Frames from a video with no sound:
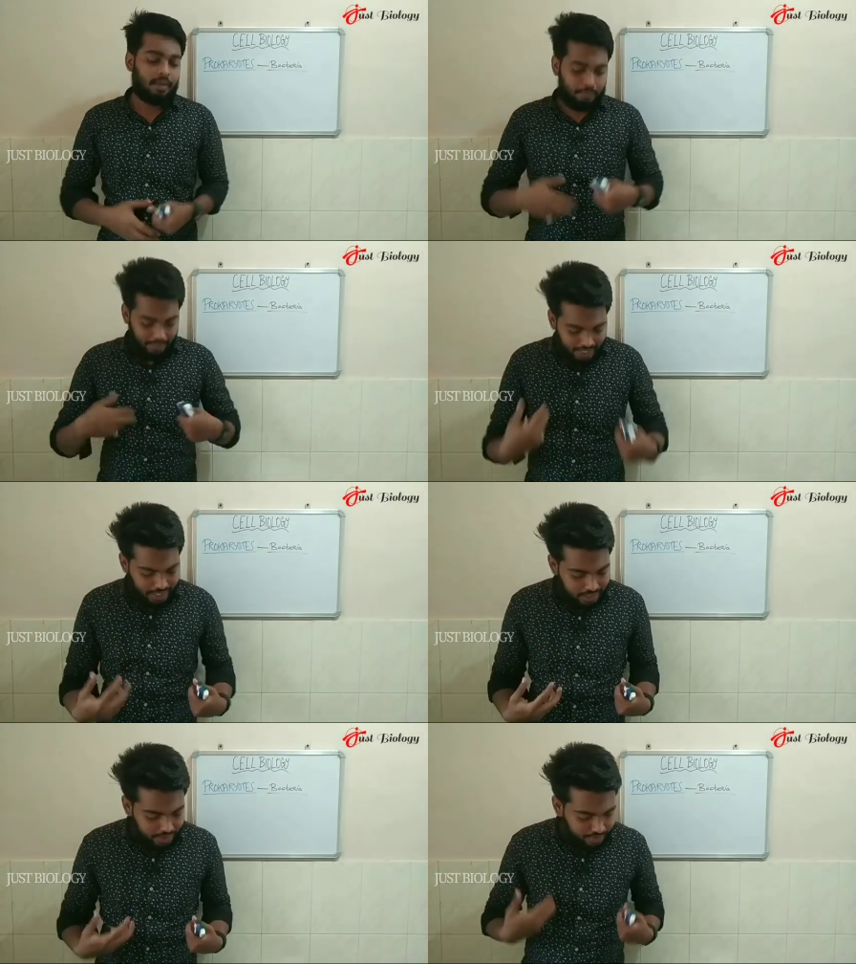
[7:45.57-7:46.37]
Many
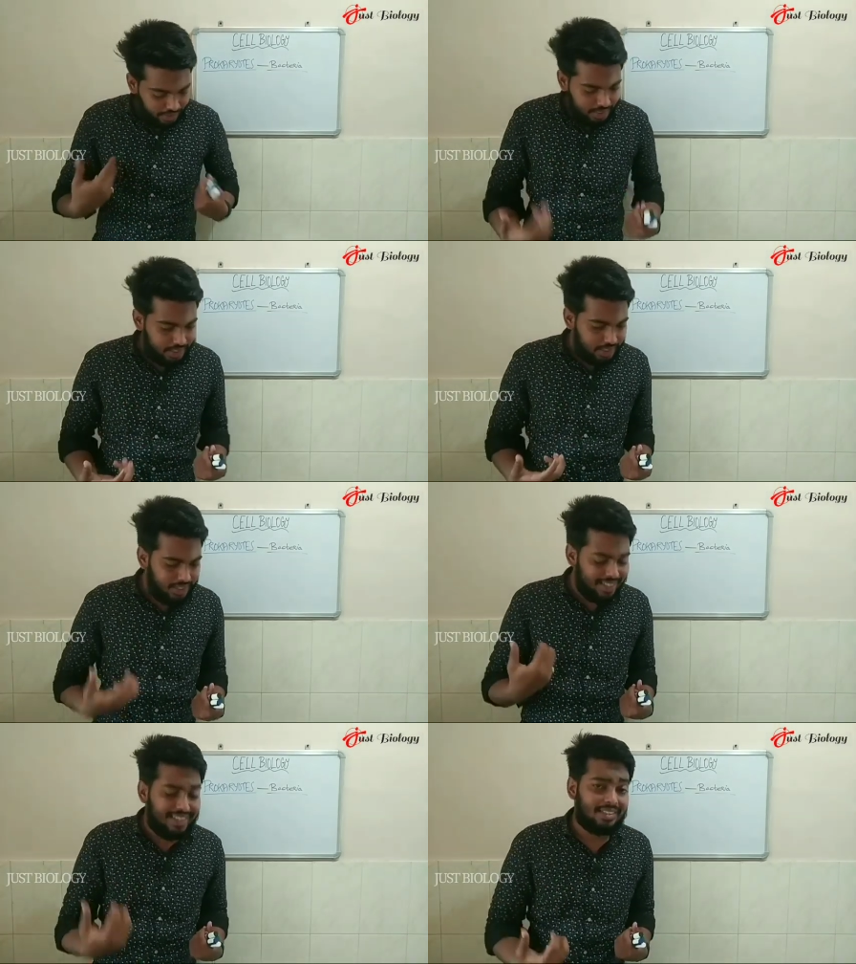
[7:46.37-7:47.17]
kinds of
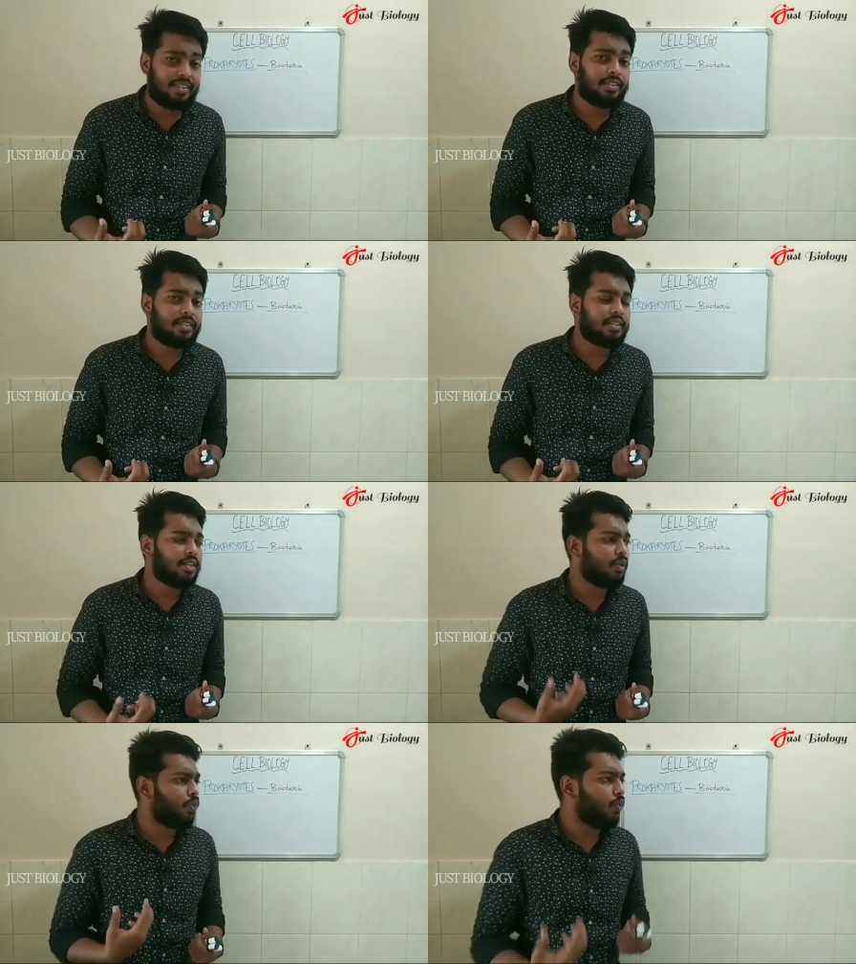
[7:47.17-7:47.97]
disease in the
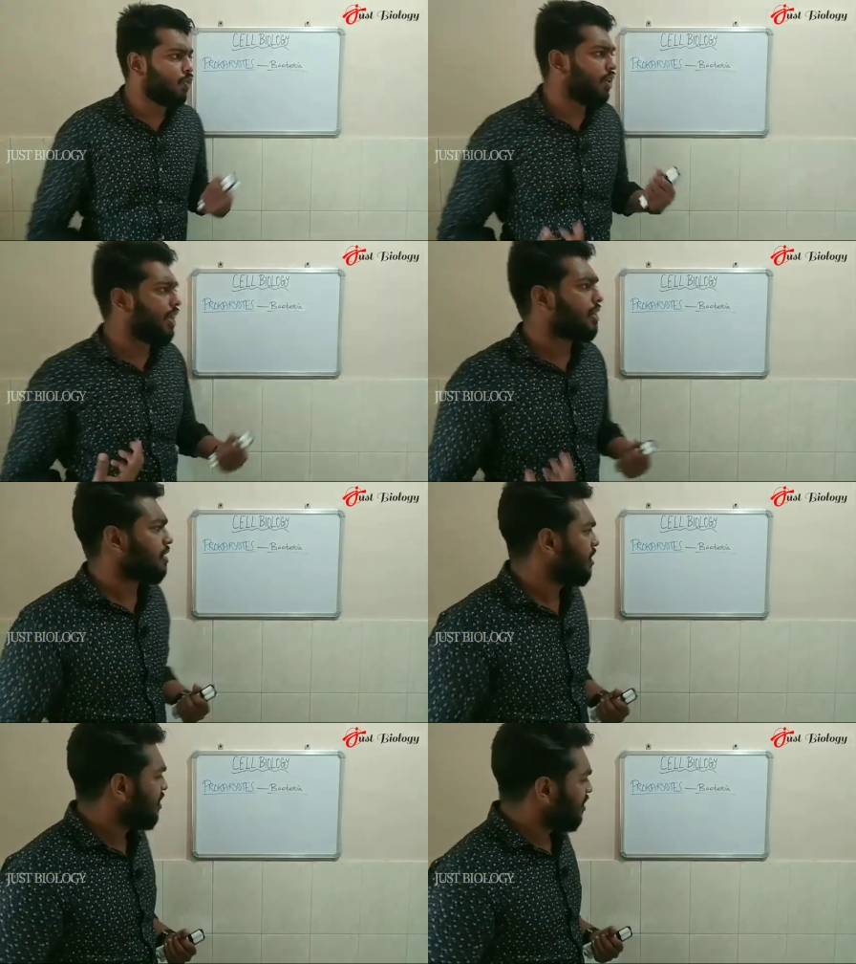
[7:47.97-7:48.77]
sense,
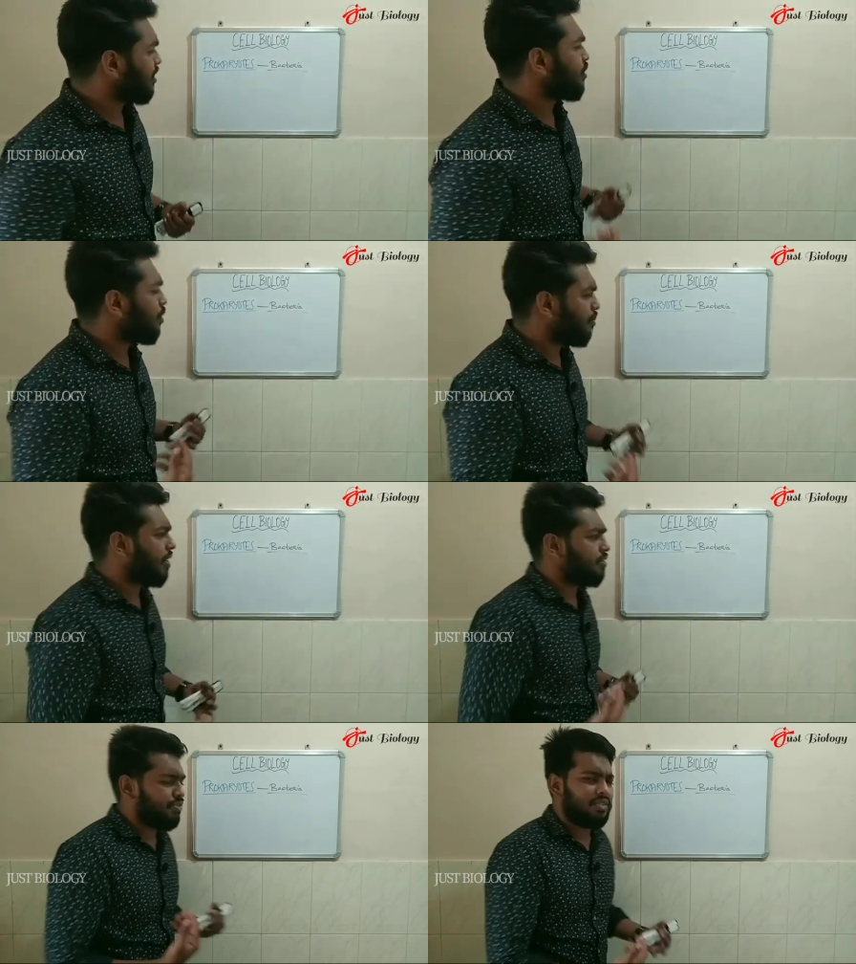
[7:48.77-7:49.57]
like the
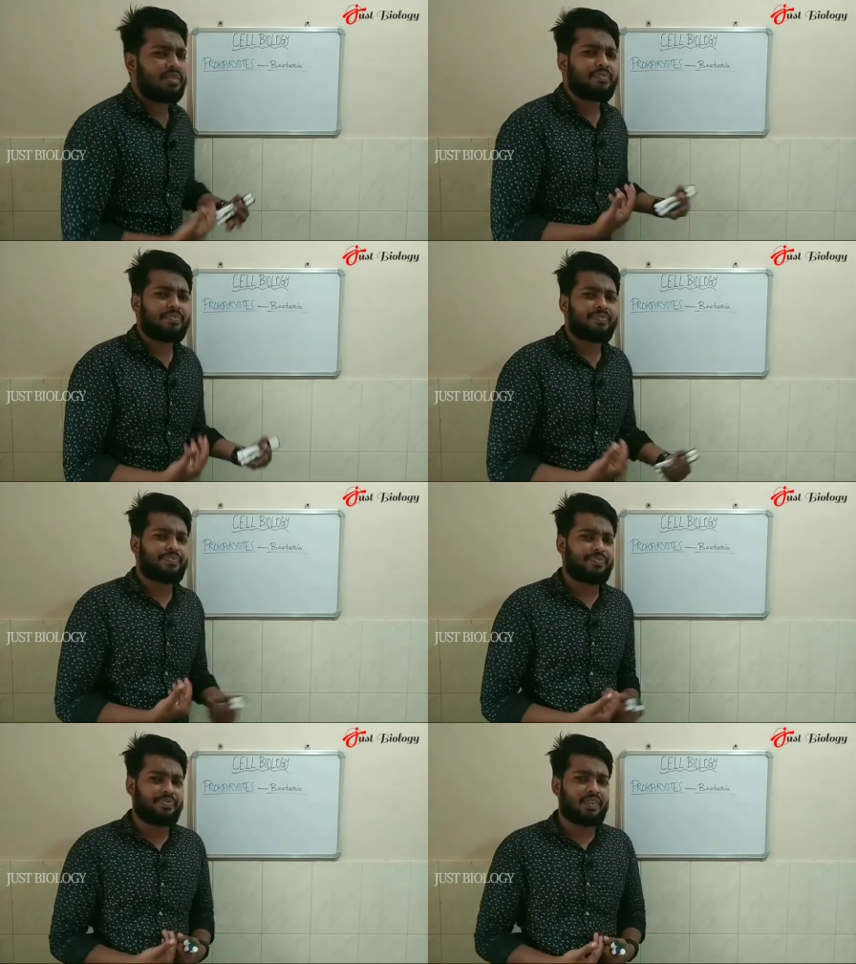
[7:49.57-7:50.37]
normal,
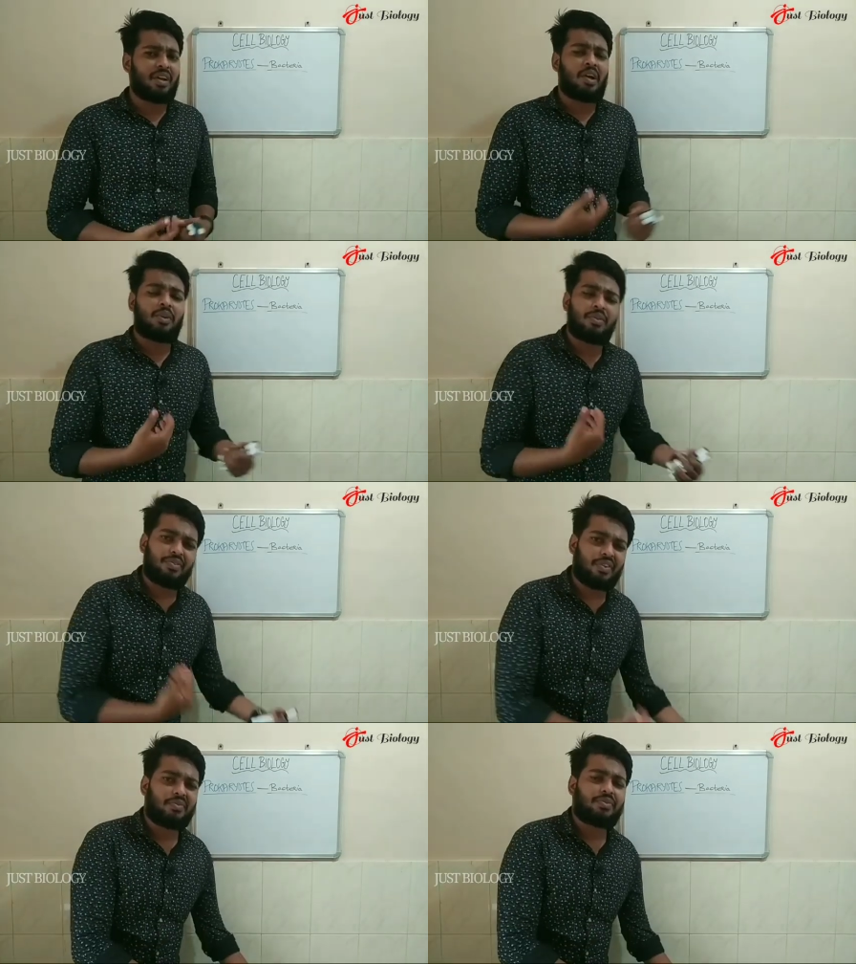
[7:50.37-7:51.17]
from
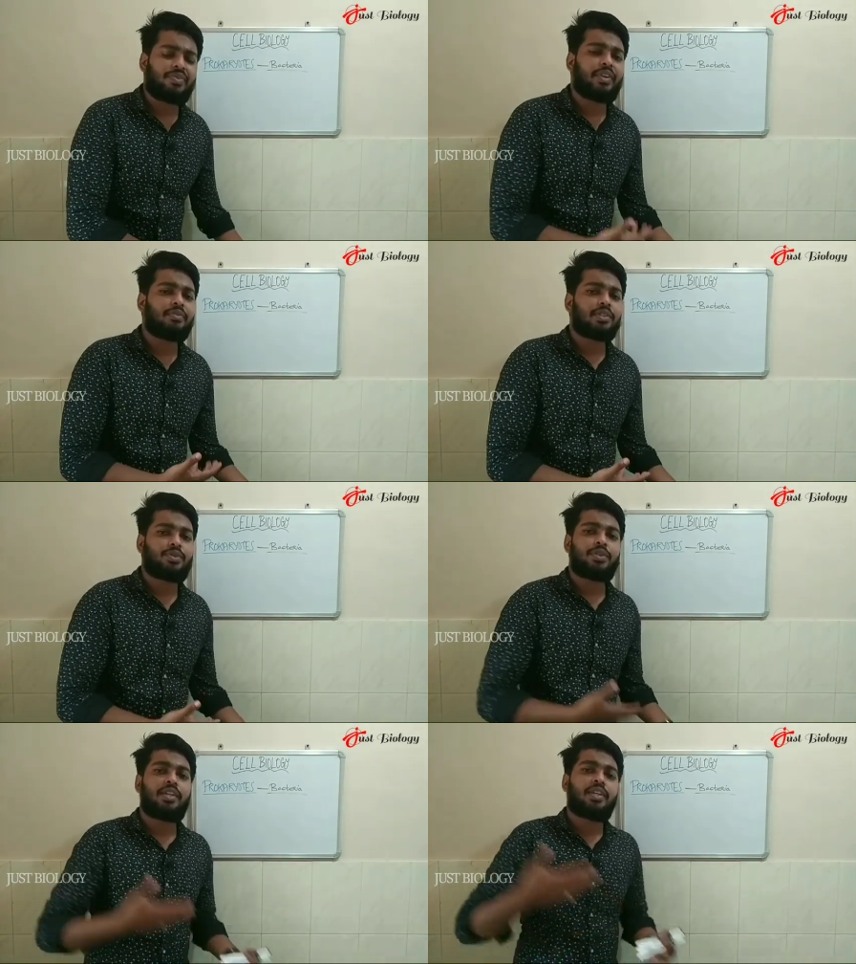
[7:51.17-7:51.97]
fever
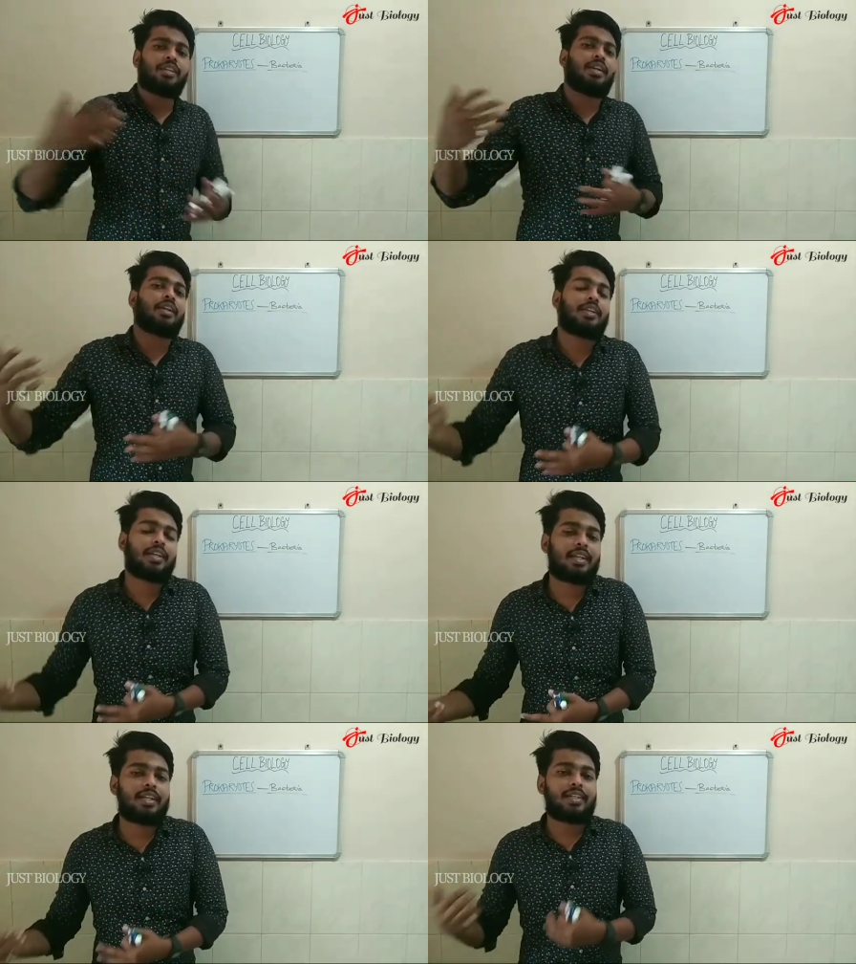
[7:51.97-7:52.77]
to the
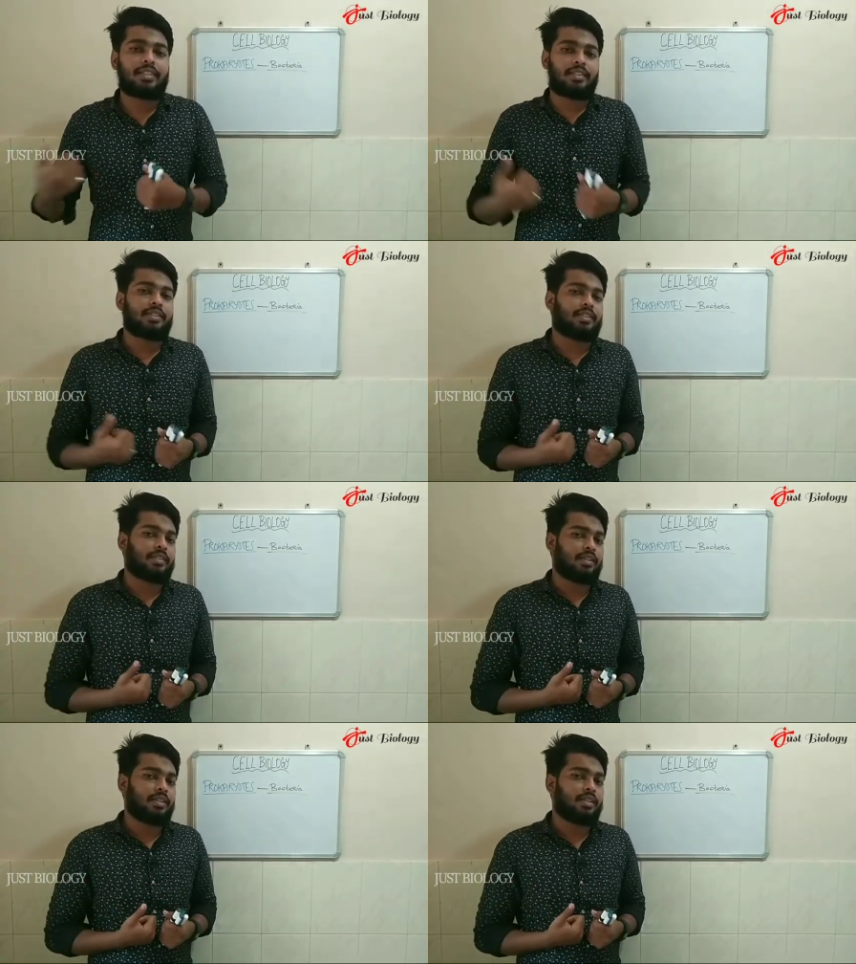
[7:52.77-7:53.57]
deadly
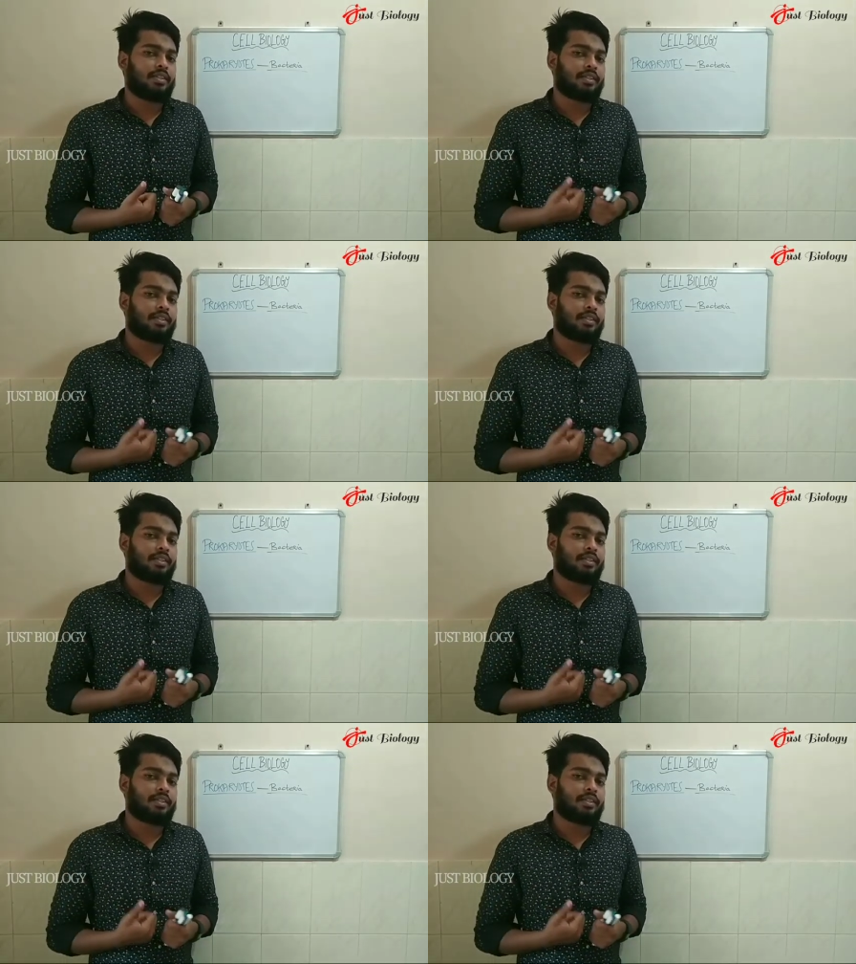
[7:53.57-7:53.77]
disease,